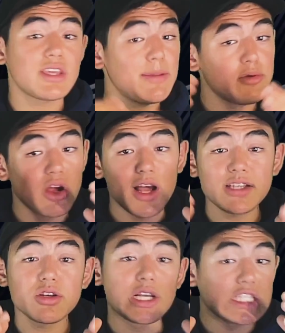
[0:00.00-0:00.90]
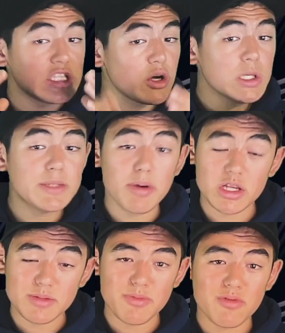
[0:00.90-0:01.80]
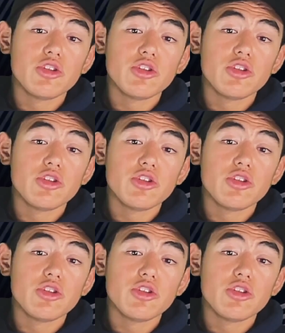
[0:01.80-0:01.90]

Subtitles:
Keep your ISO as low as possible.